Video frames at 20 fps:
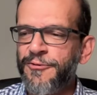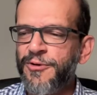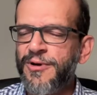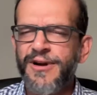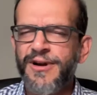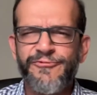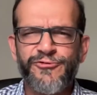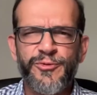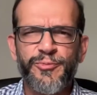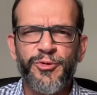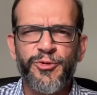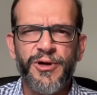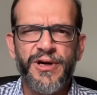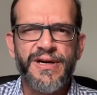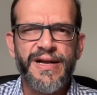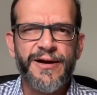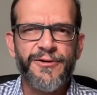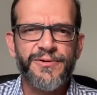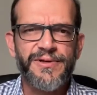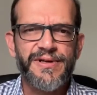I would love to pull
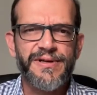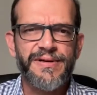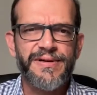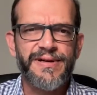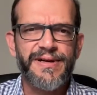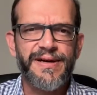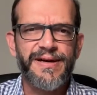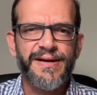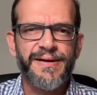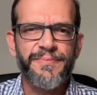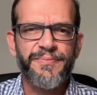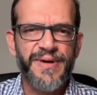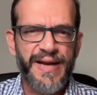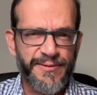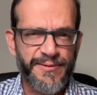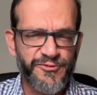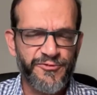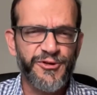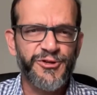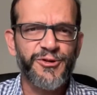it out, and uh,
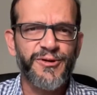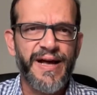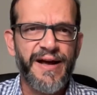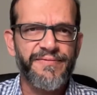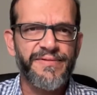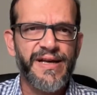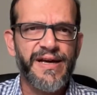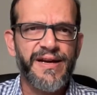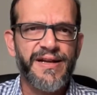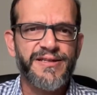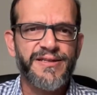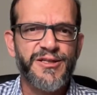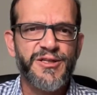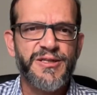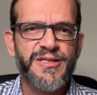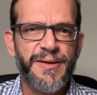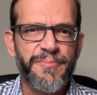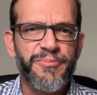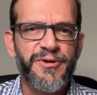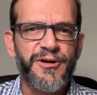perhaps we should have that as a
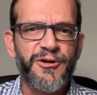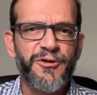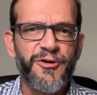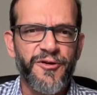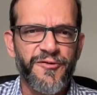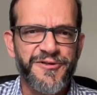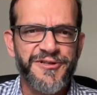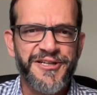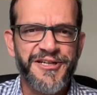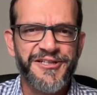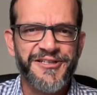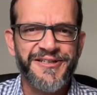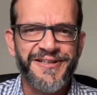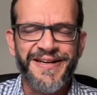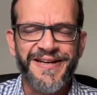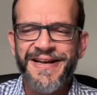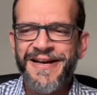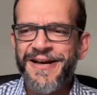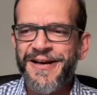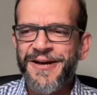separate
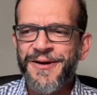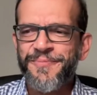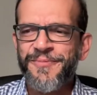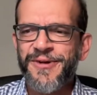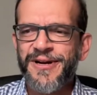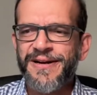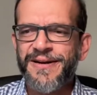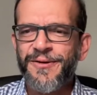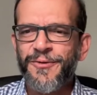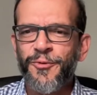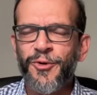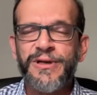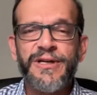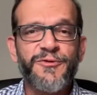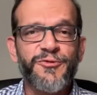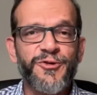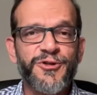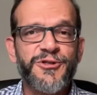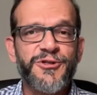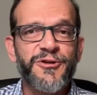conversation. But what
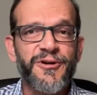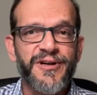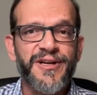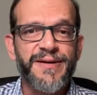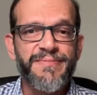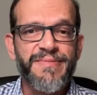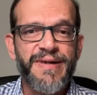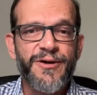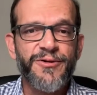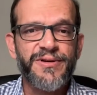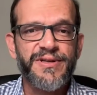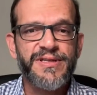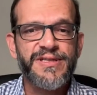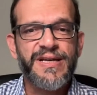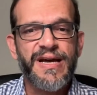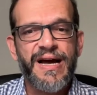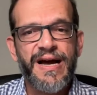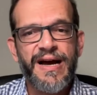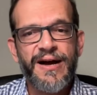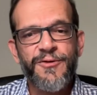it was talking about
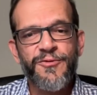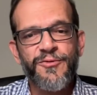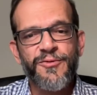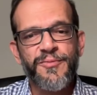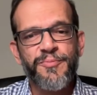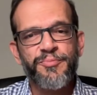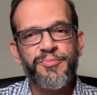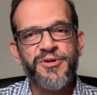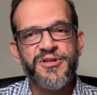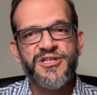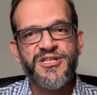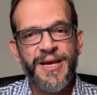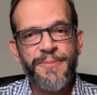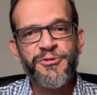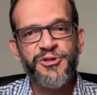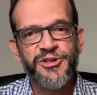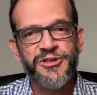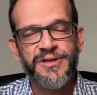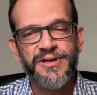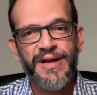is how
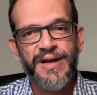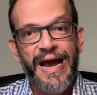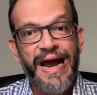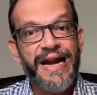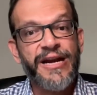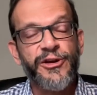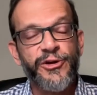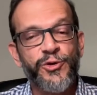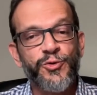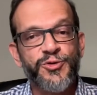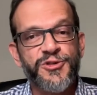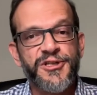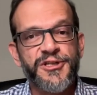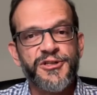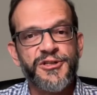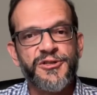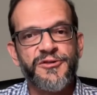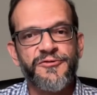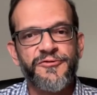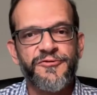perception and
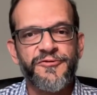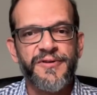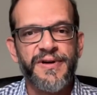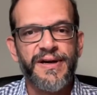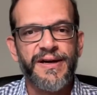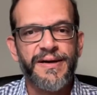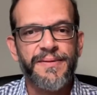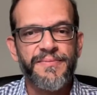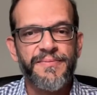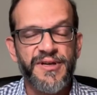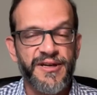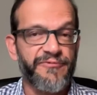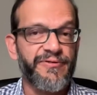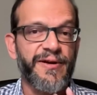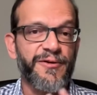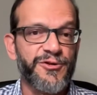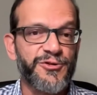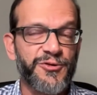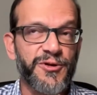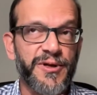usage of, uh, if
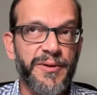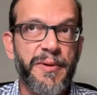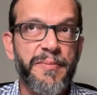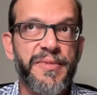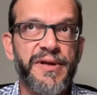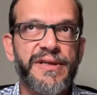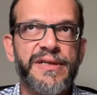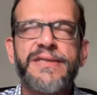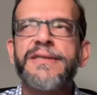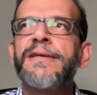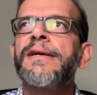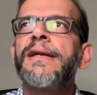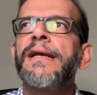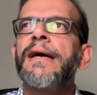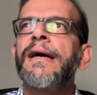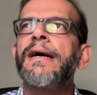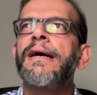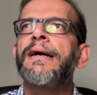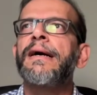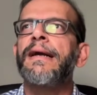I was to remember this
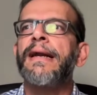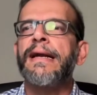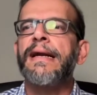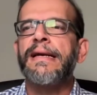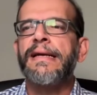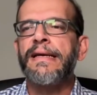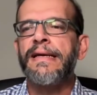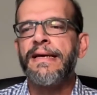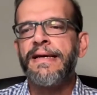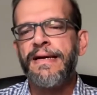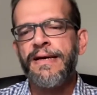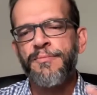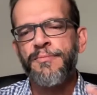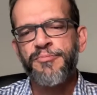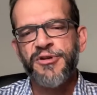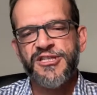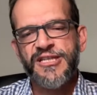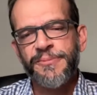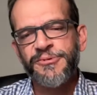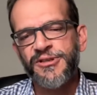uh, correctly,
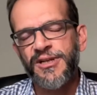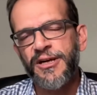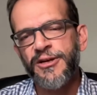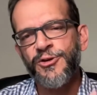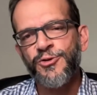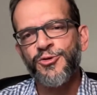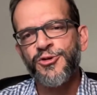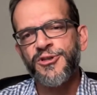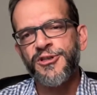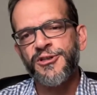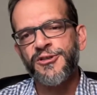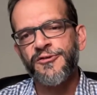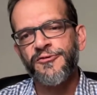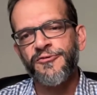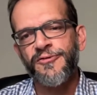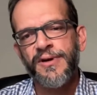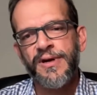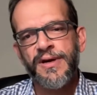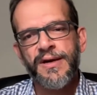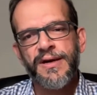perception and usage
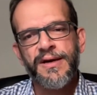of